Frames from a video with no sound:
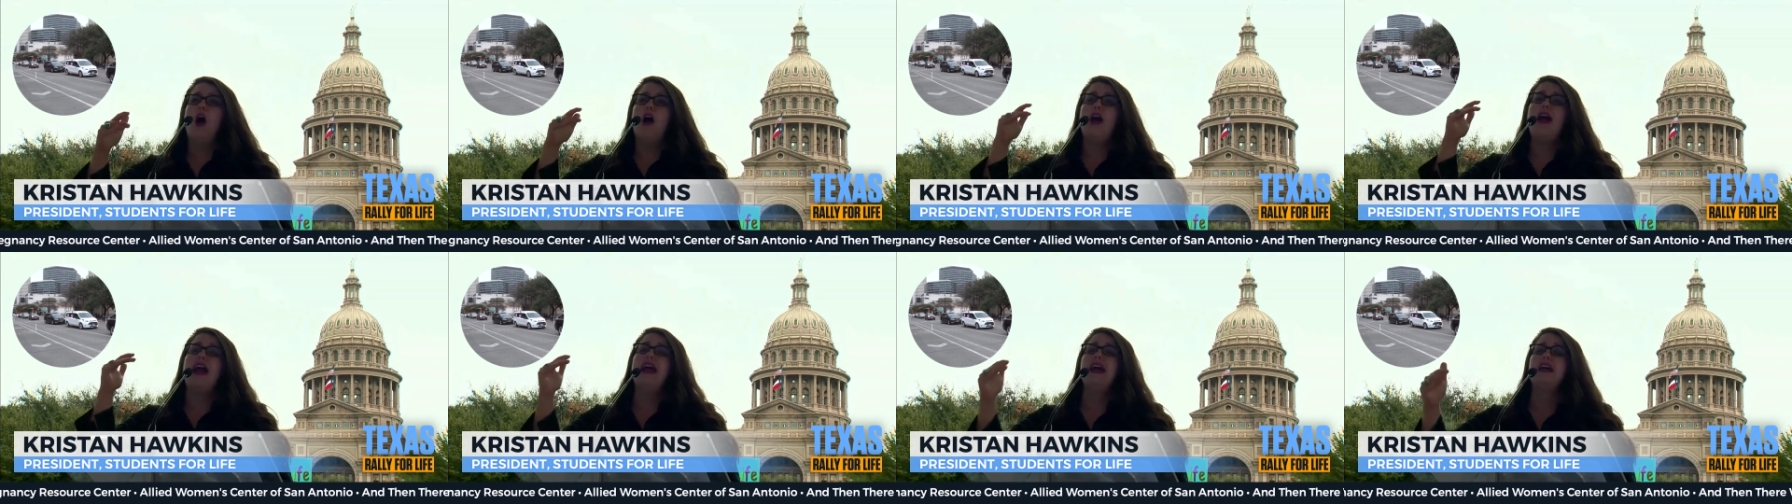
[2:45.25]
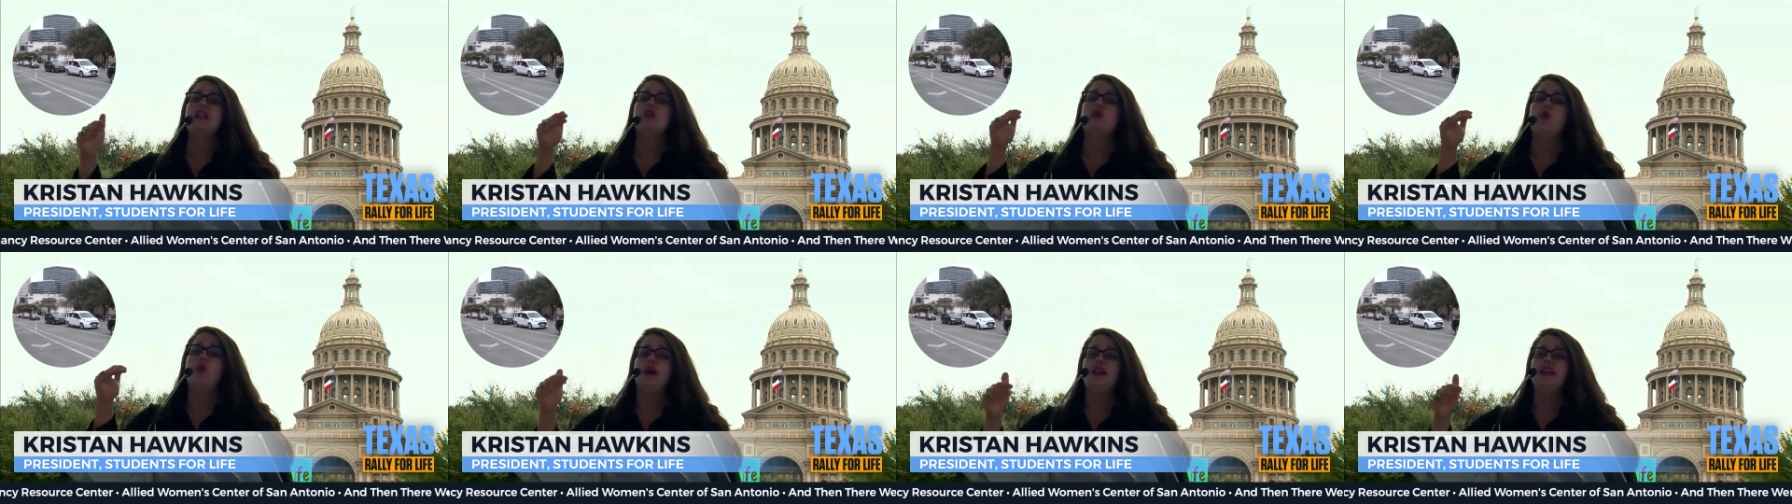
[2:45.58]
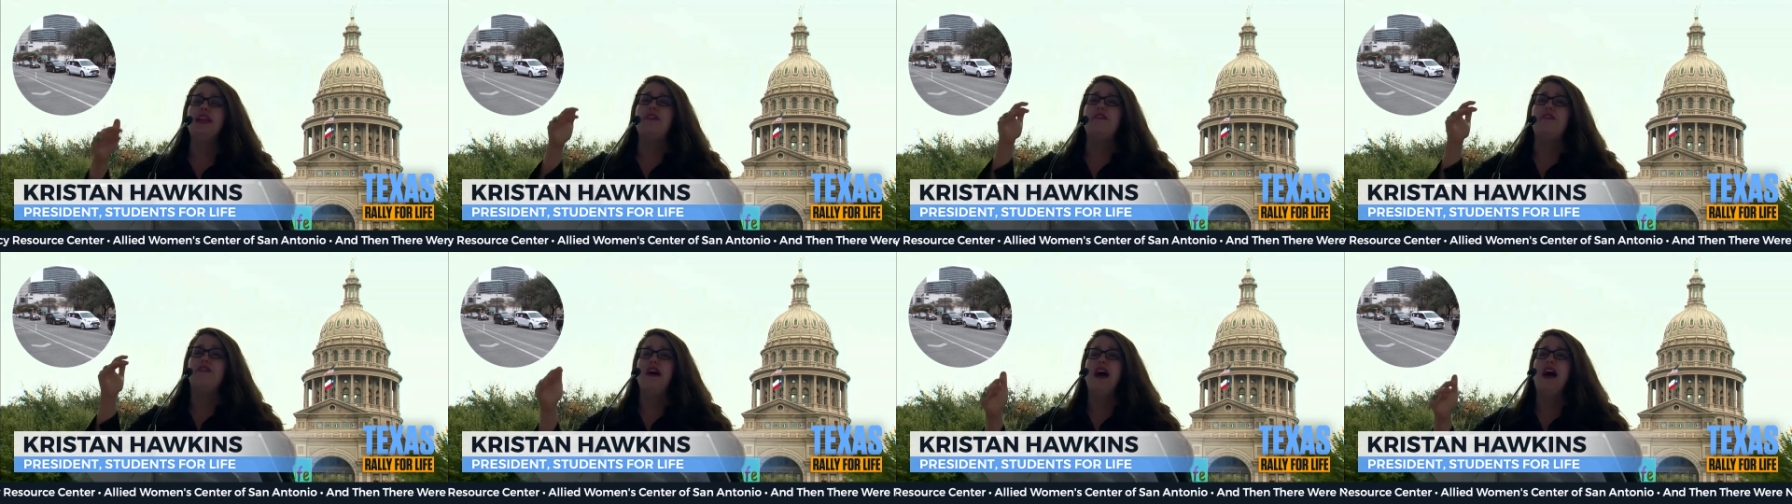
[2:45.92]
are at a
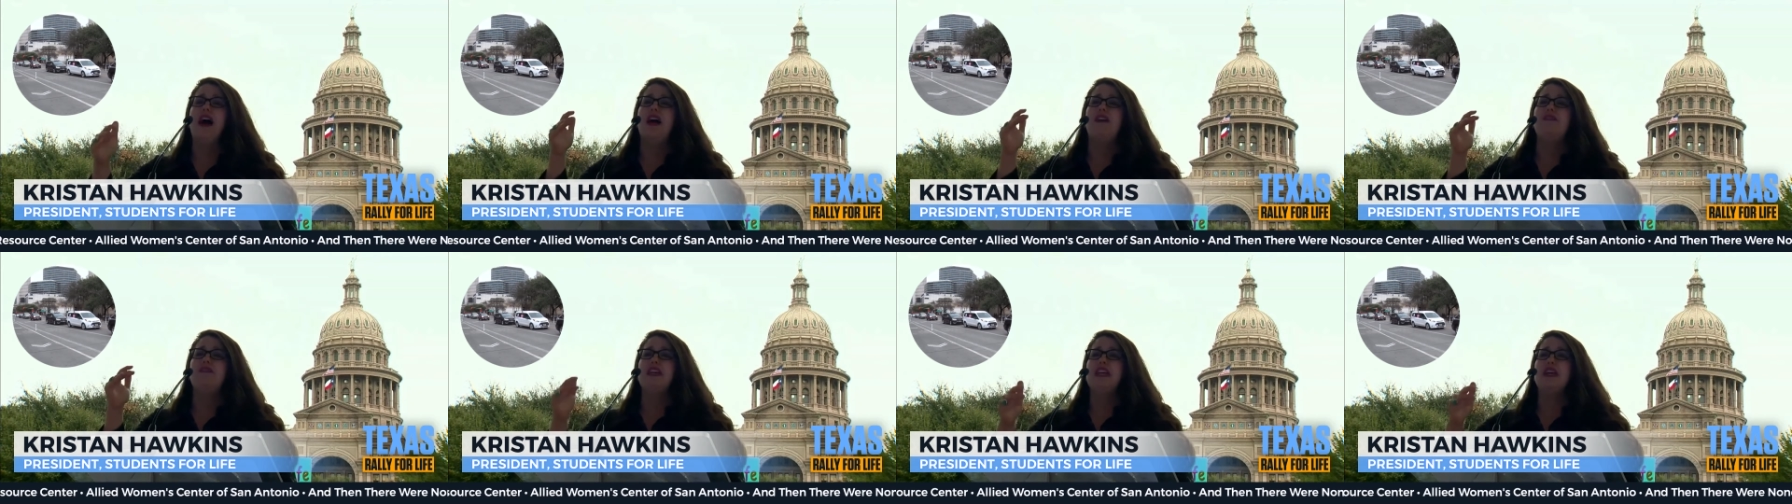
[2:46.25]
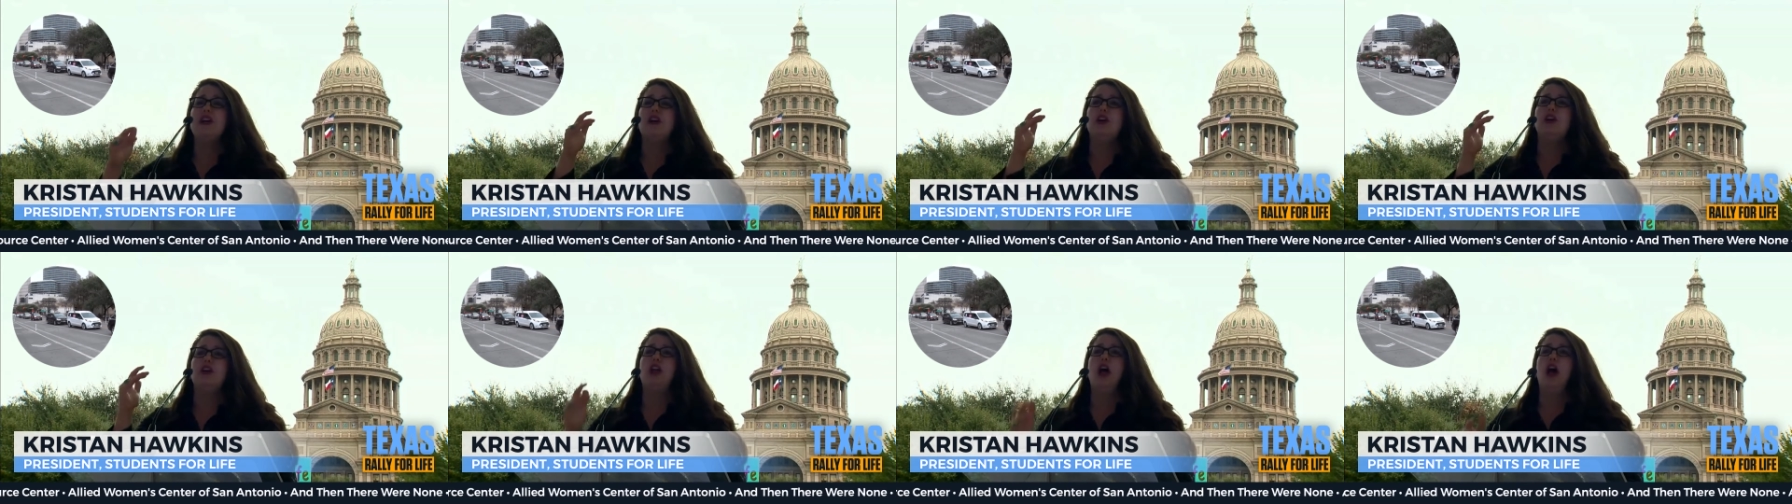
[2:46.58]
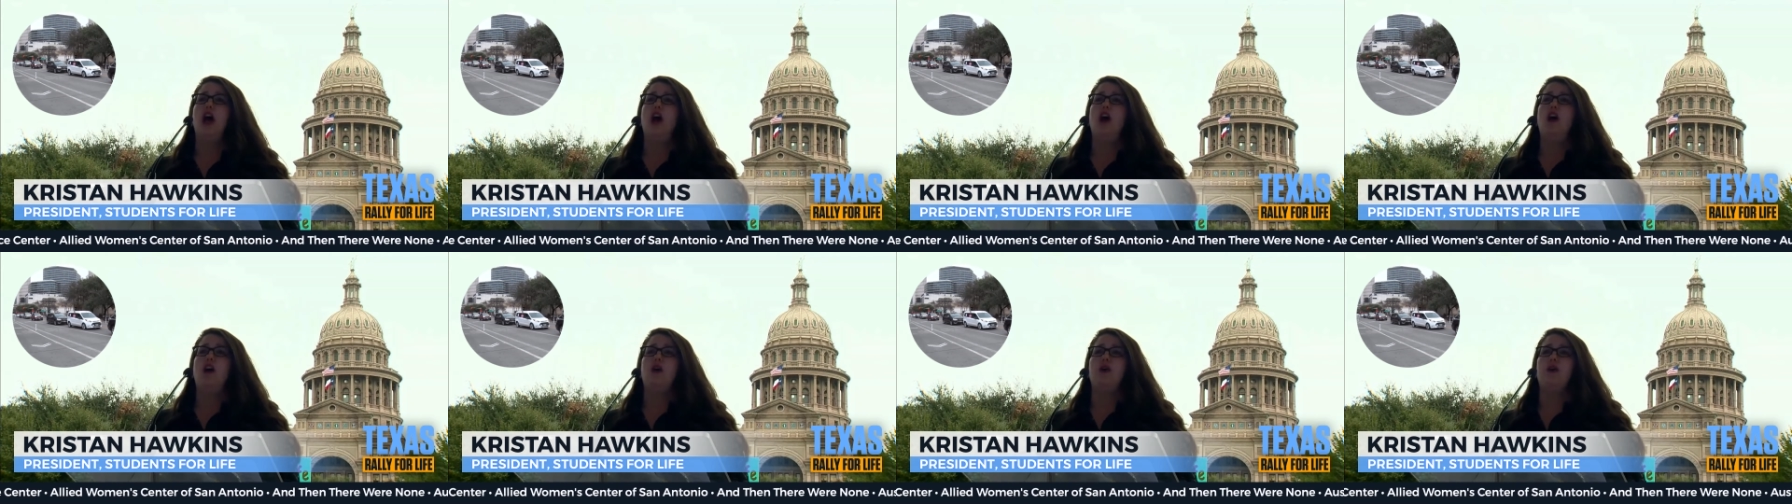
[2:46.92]
25 year
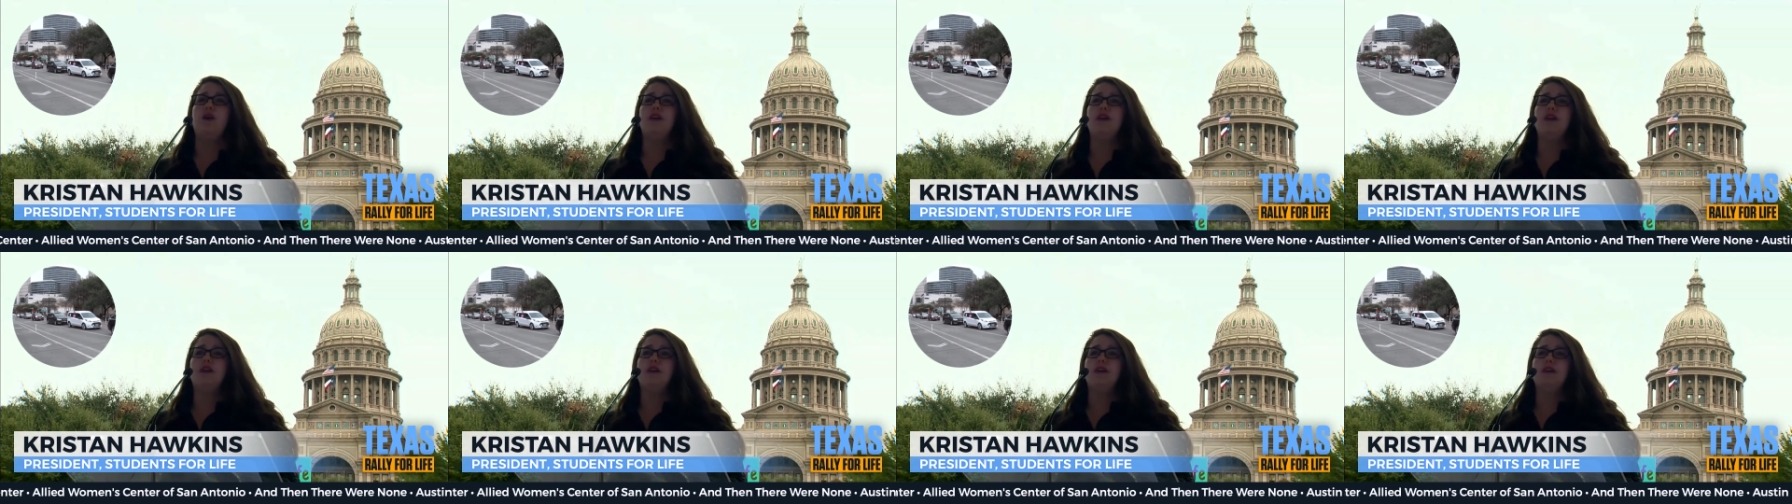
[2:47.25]
low.